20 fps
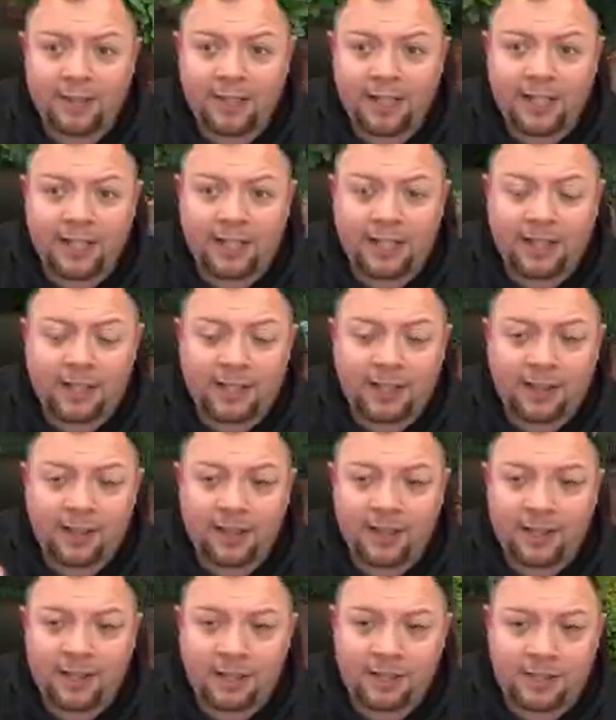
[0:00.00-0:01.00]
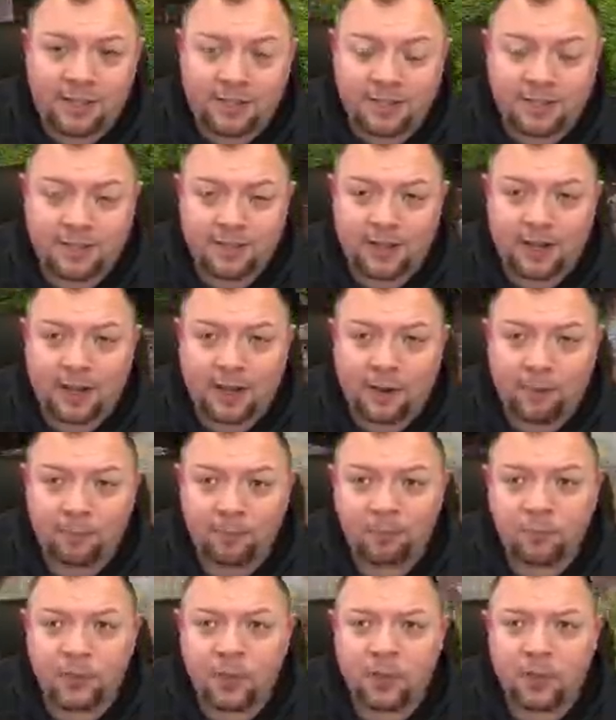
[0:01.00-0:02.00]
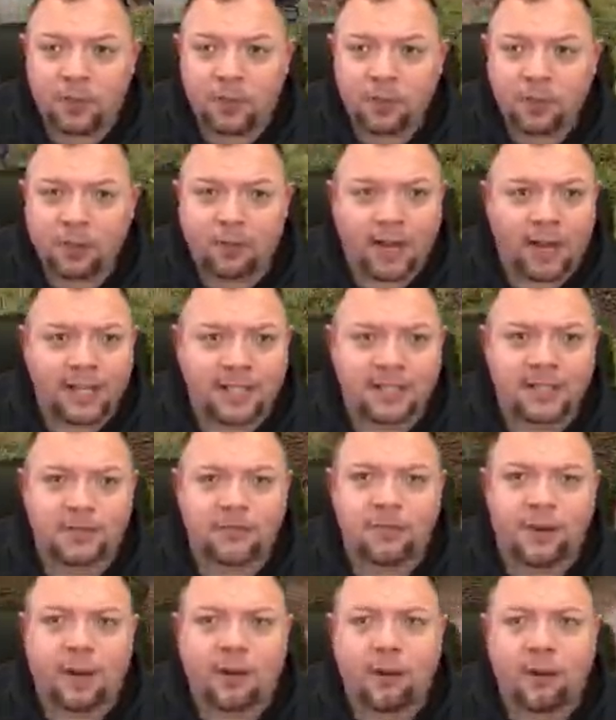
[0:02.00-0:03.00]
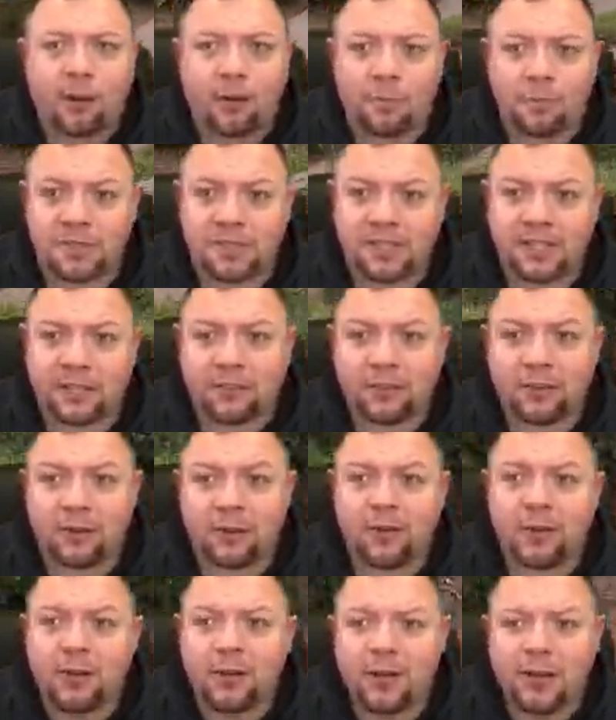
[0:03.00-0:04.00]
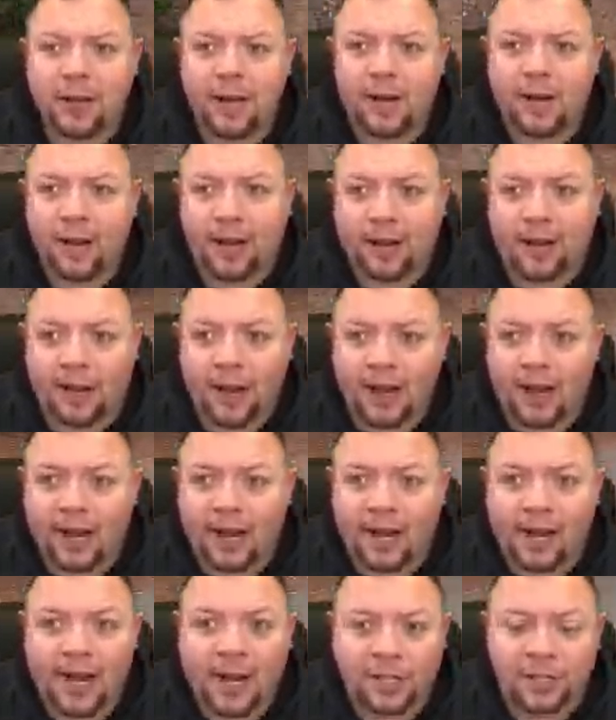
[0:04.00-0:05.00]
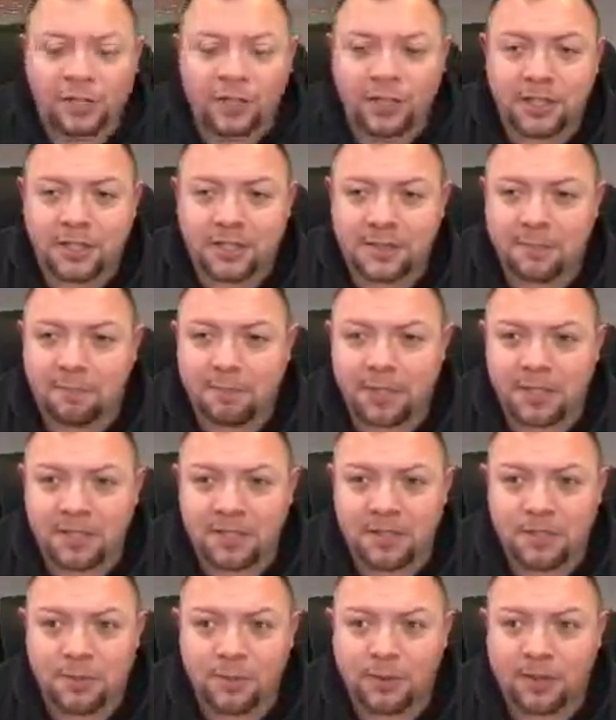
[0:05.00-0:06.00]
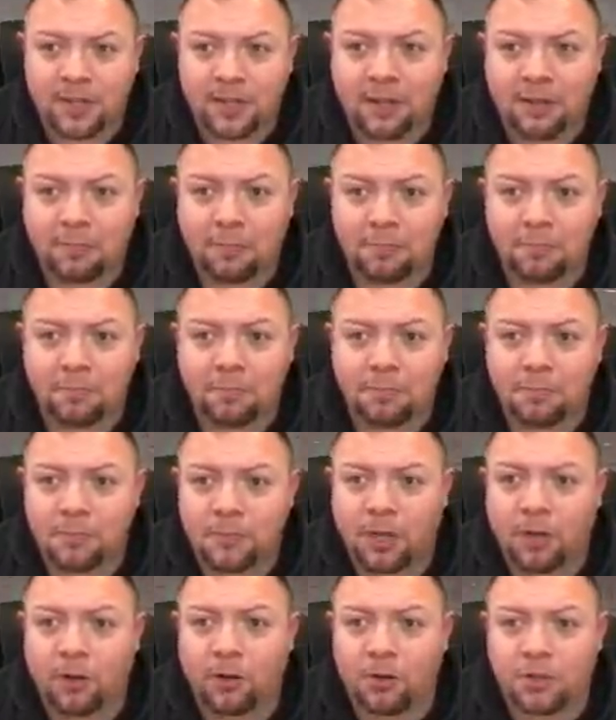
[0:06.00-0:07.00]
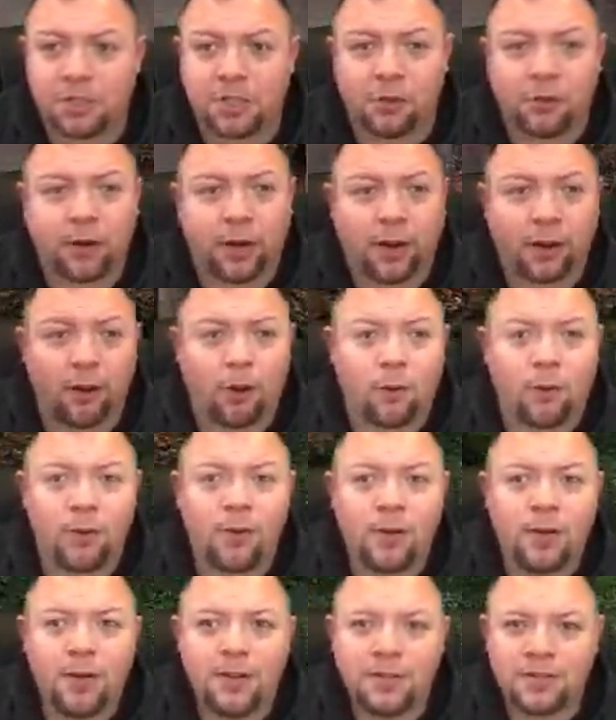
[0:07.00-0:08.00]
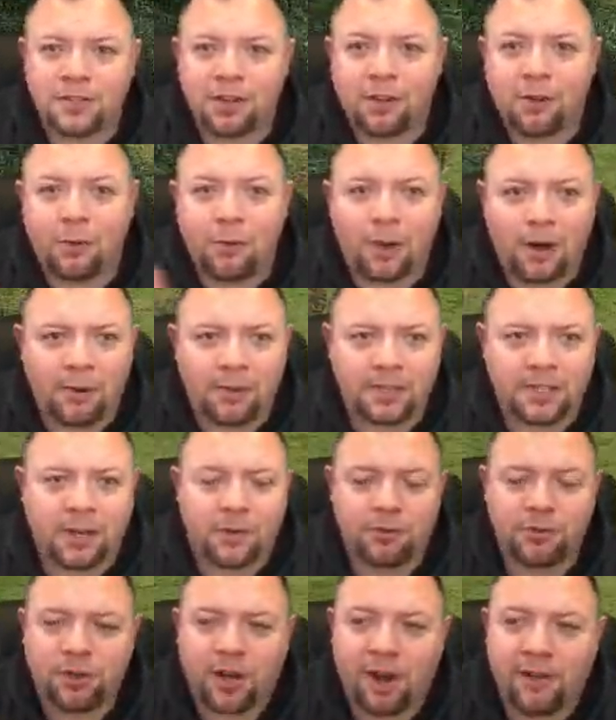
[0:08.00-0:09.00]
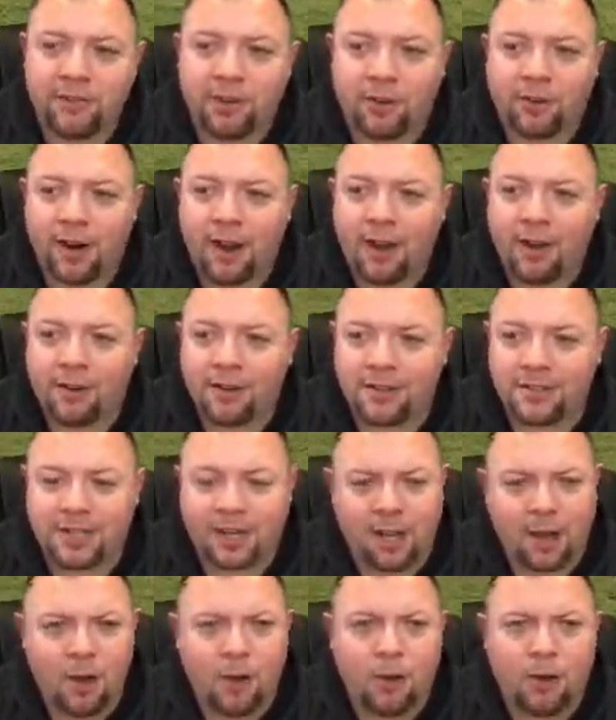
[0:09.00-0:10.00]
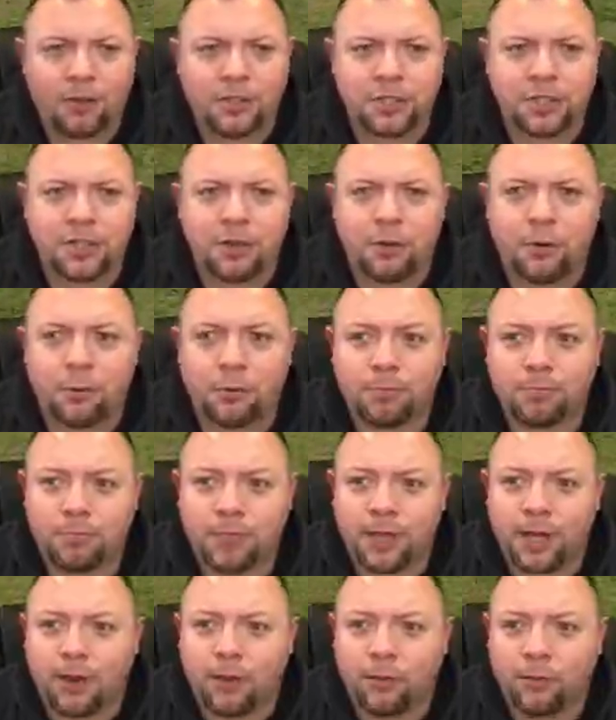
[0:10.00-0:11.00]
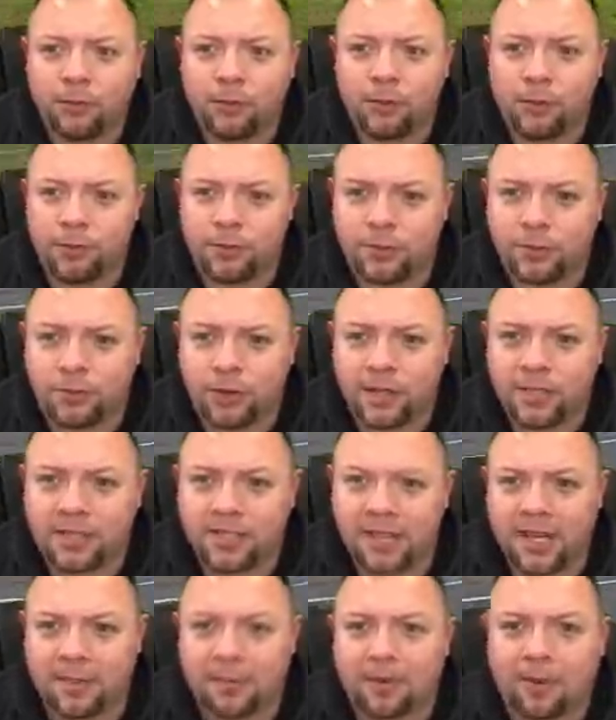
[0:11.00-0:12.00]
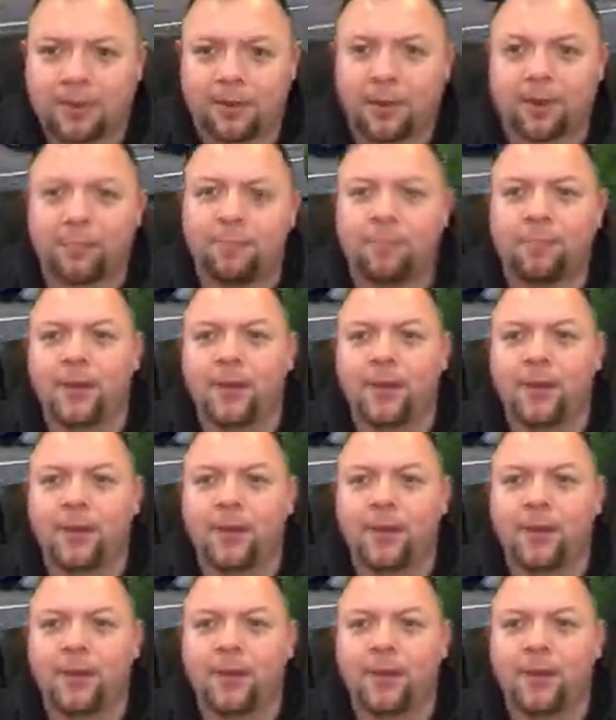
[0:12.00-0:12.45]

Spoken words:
He is a licensed firearms dealer, and I had actually done some business with him a year or so ago. So when I was out driving around, I was like, oh, I'll just go, cruise through his neighborhood.